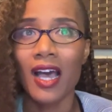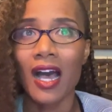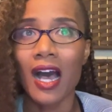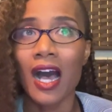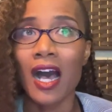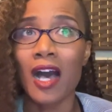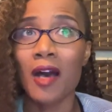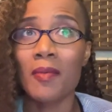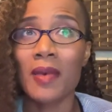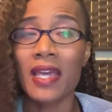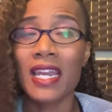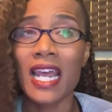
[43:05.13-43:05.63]

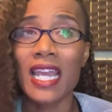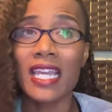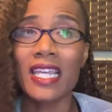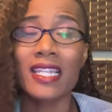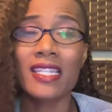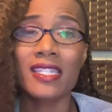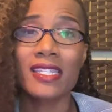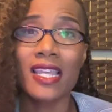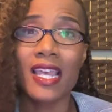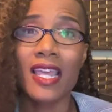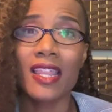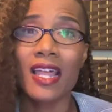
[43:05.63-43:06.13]
And I
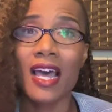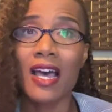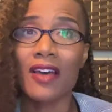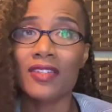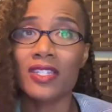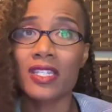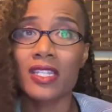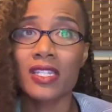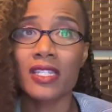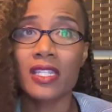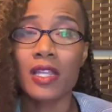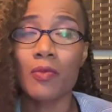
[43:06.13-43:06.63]
could say
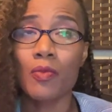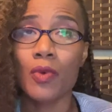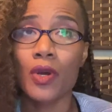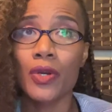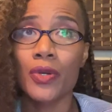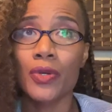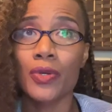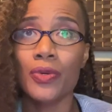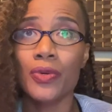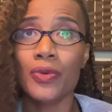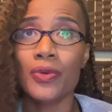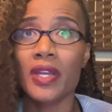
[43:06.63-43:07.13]
that to someone
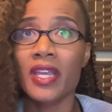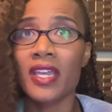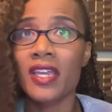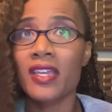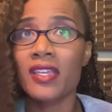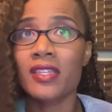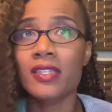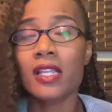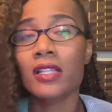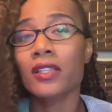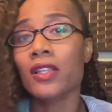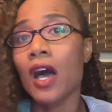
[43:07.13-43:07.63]
who
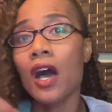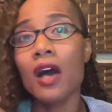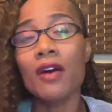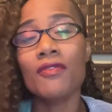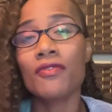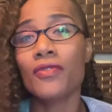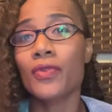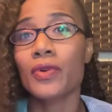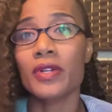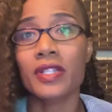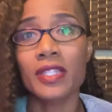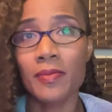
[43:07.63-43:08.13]
is a law
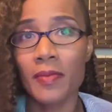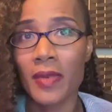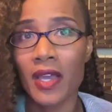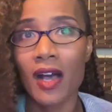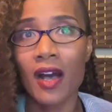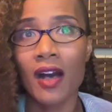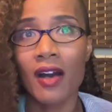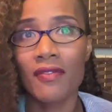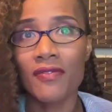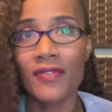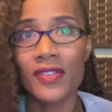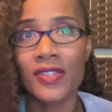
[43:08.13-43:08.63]
enforcement
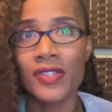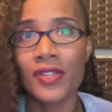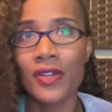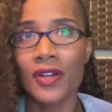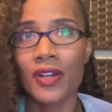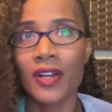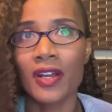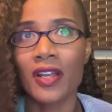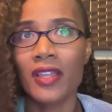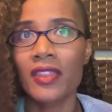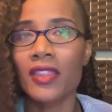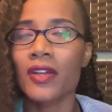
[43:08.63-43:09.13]
officer.